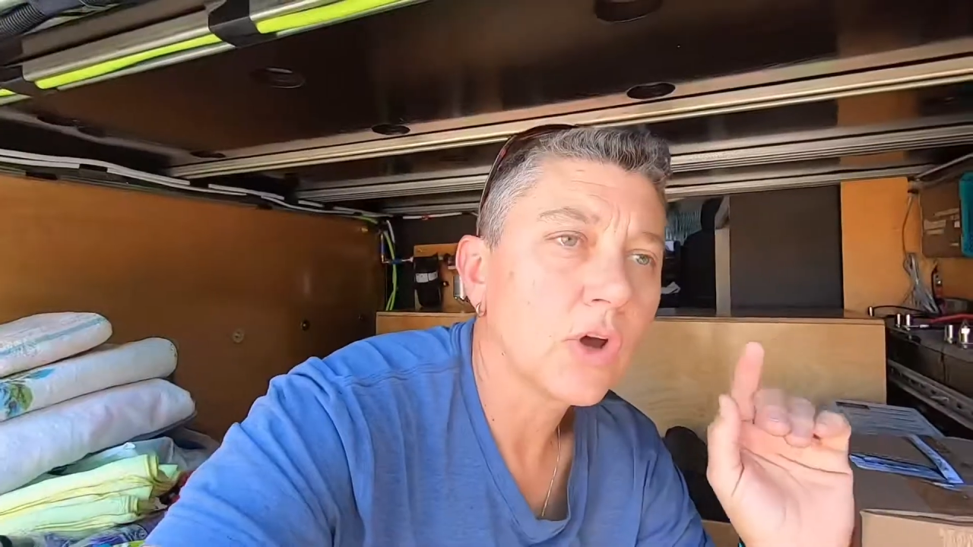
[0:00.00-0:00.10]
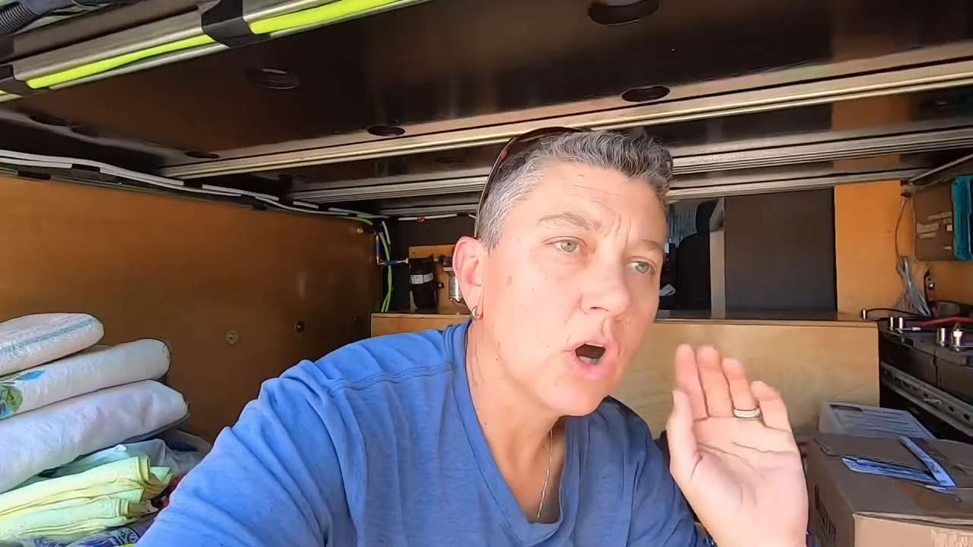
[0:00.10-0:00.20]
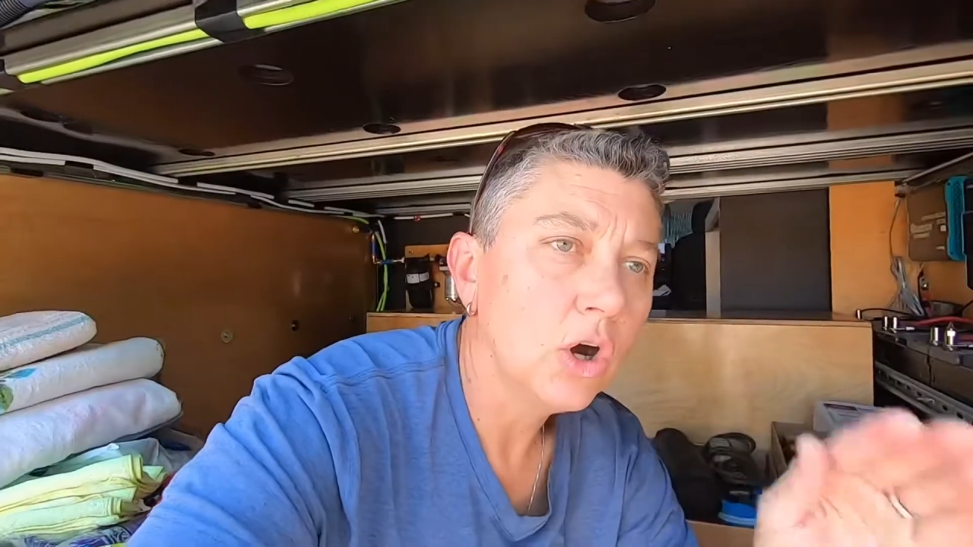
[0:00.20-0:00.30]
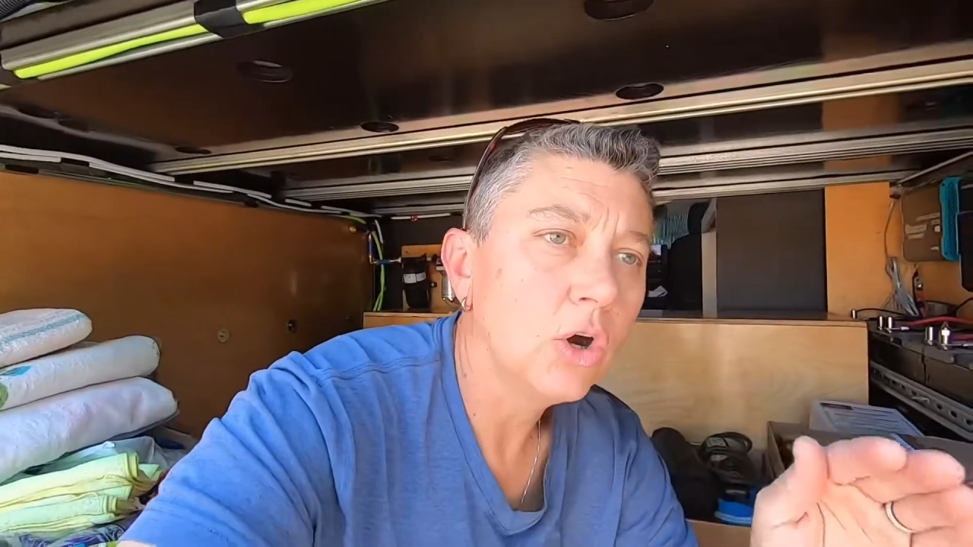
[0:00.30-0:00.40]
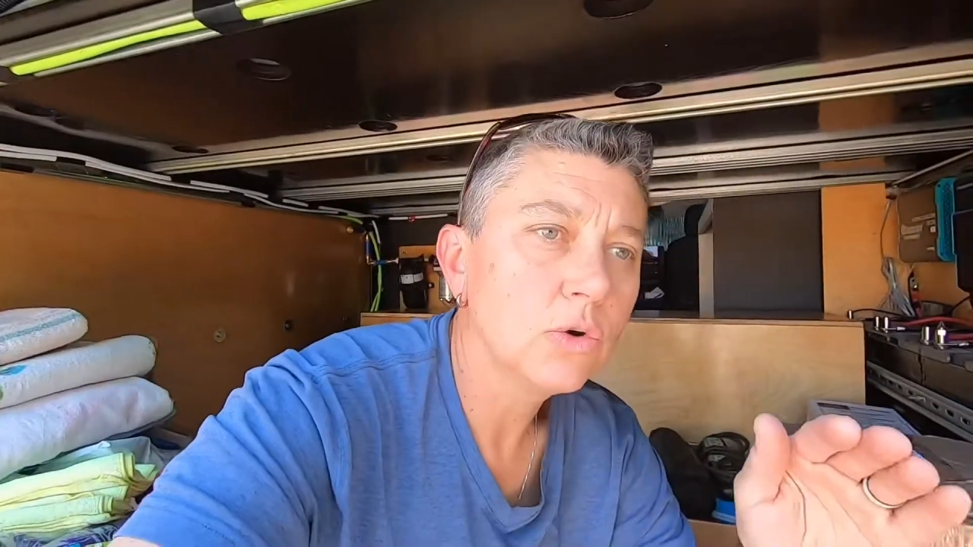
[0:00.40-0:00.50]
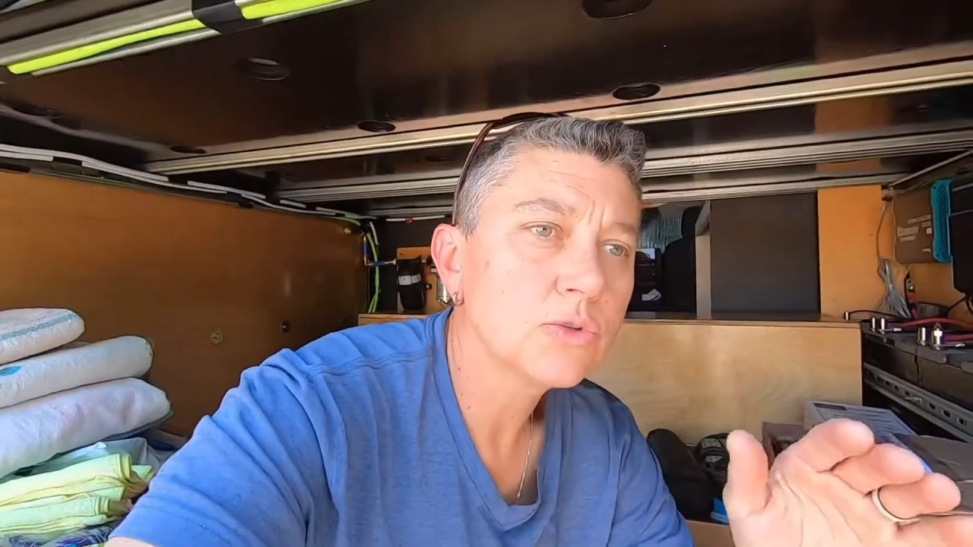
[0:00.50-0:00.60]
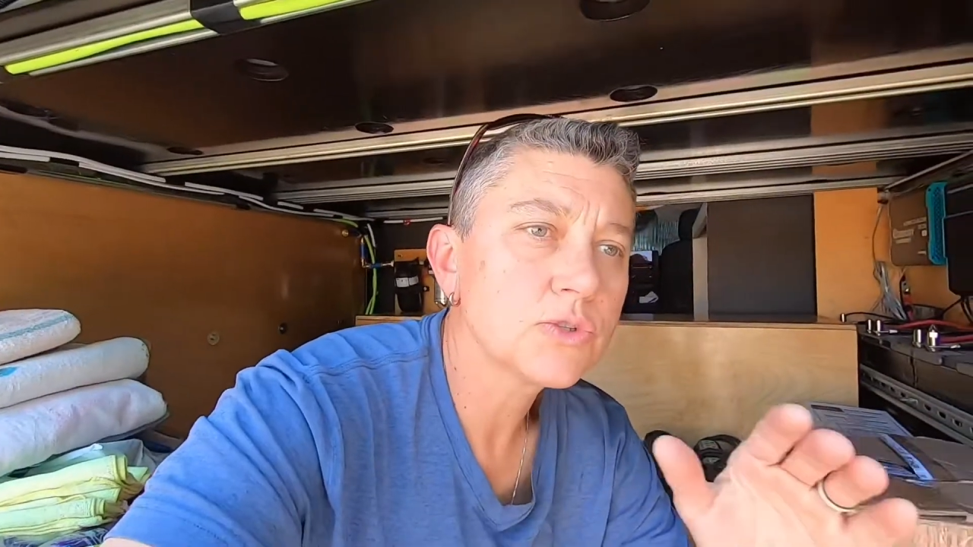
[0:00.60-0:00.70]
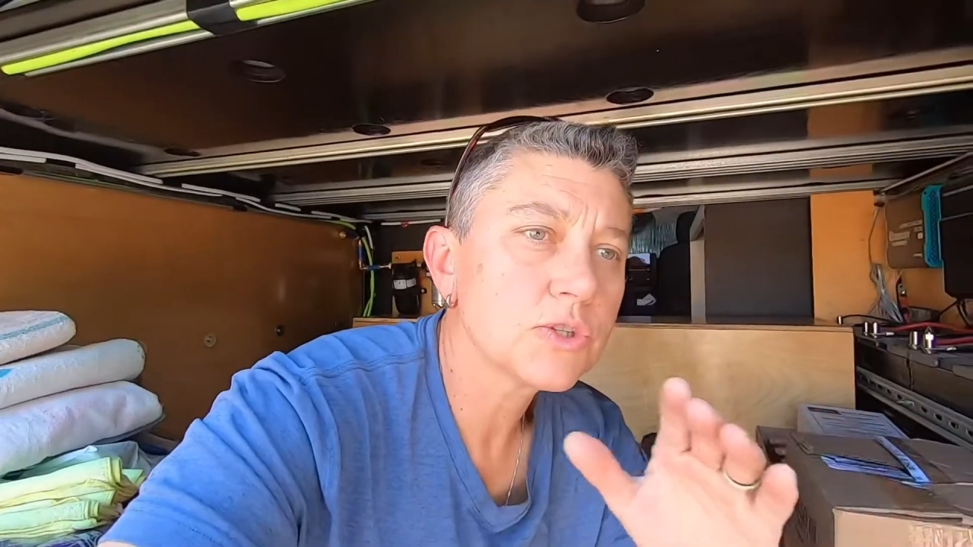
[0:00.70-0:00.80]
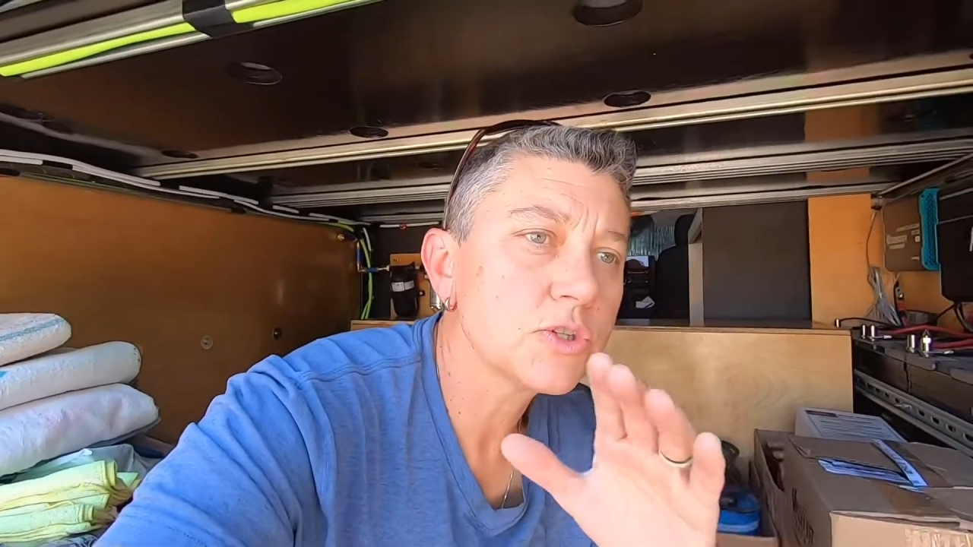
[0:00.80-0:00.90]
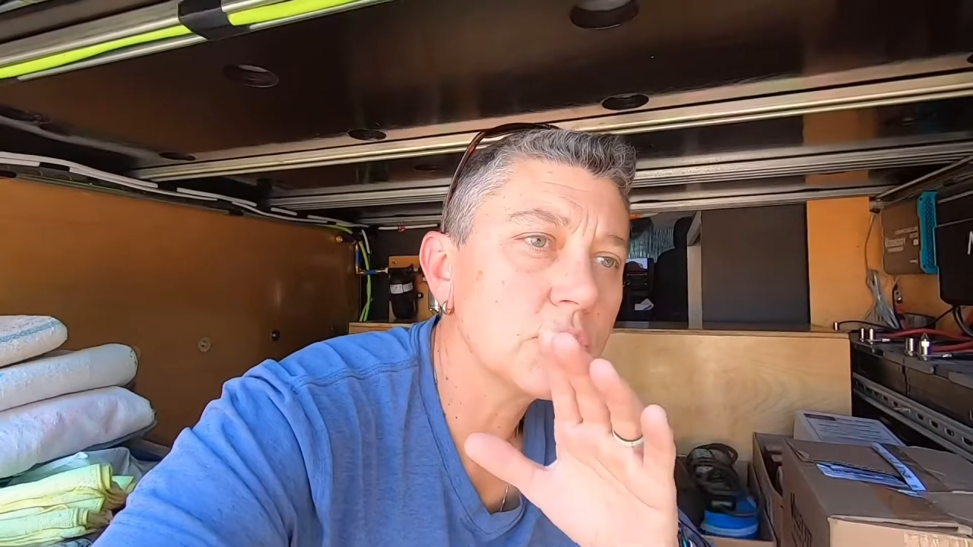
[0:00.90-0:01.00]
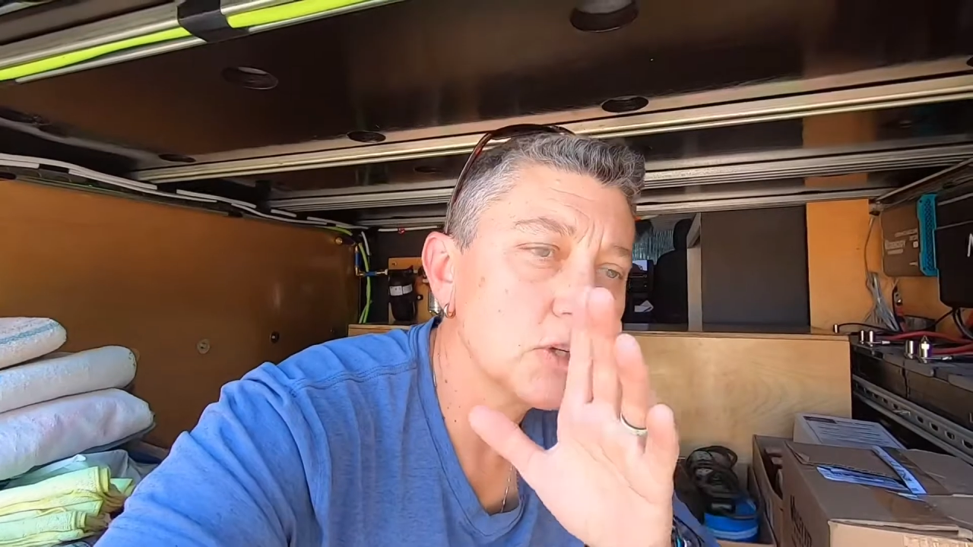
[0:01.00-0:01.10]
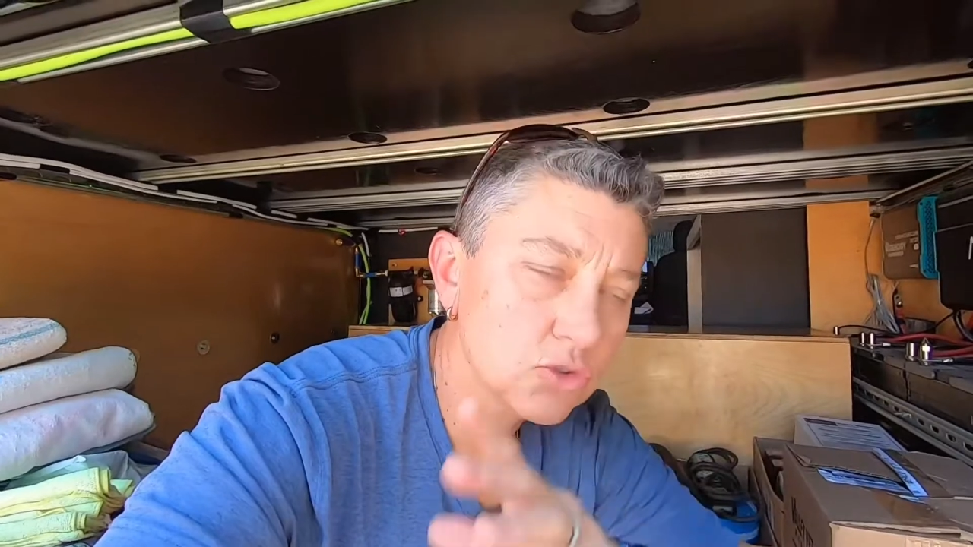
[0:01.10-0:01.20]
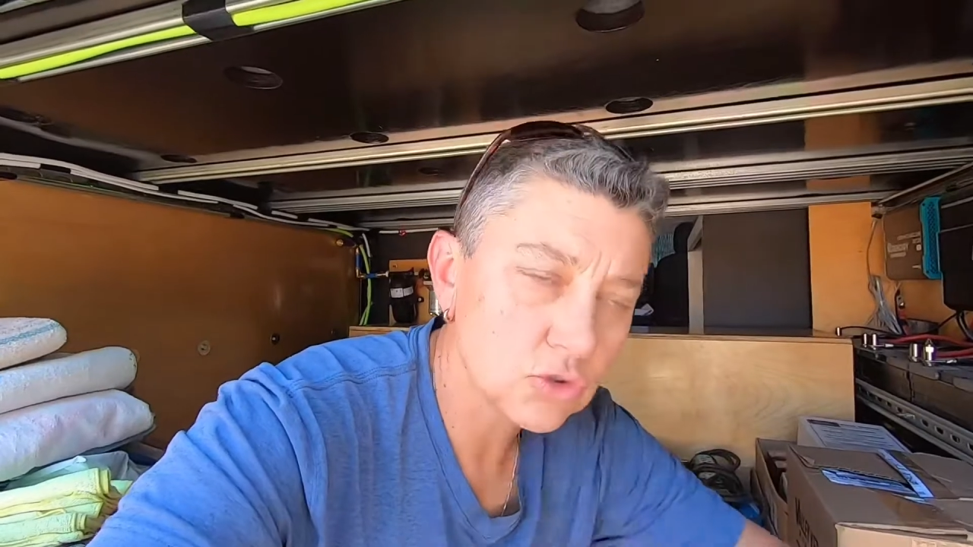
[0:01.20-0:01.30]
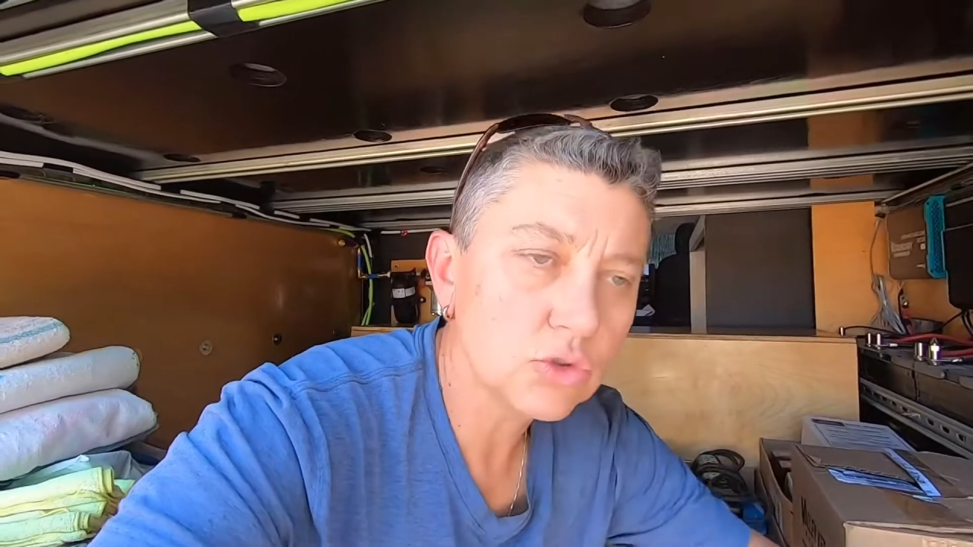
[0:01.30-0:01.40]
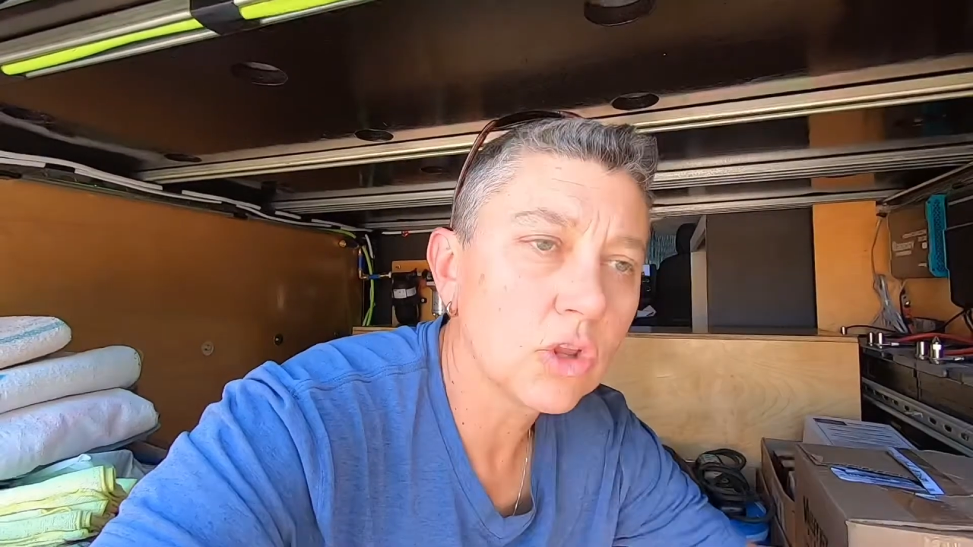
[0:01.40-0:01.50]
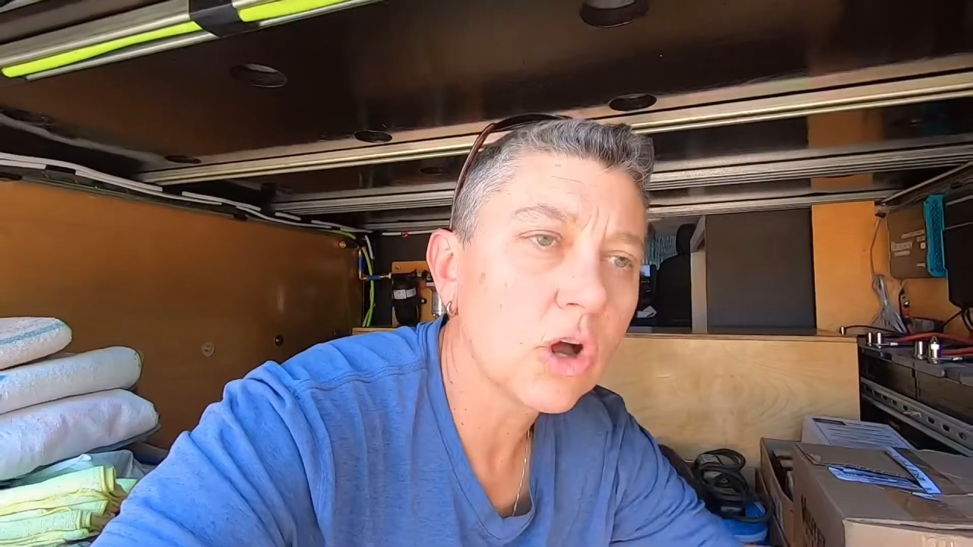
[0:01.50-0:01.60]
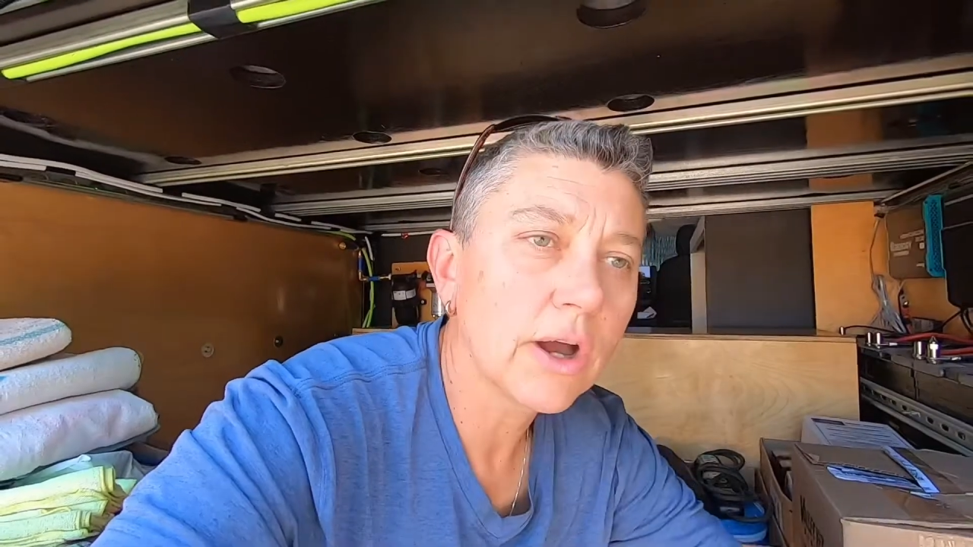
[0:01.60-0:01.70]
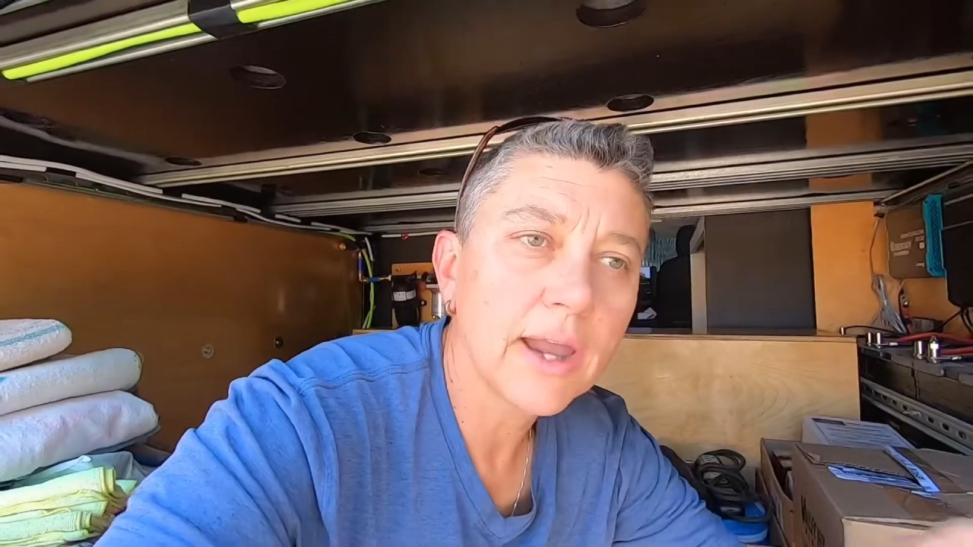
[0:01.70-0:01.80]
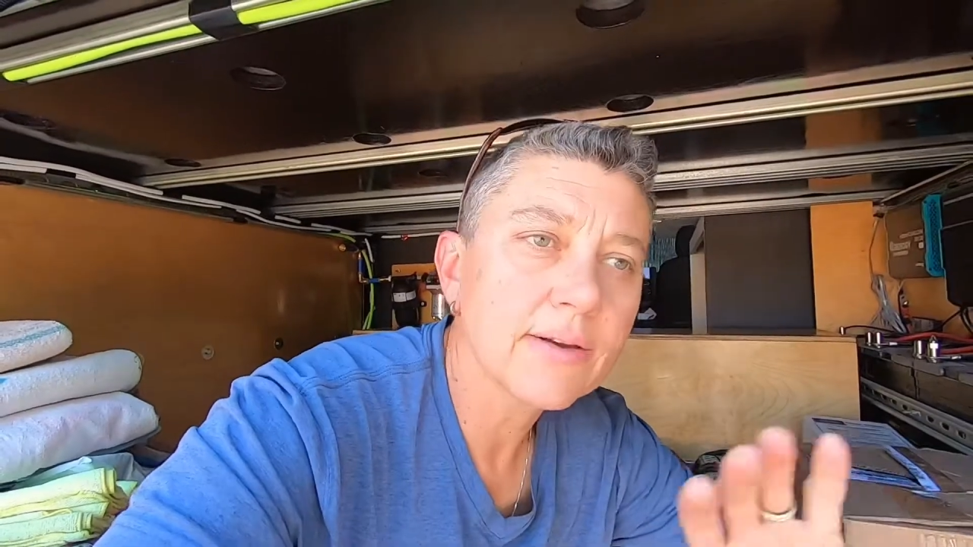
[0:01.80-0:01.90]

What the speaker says: the hose is too long.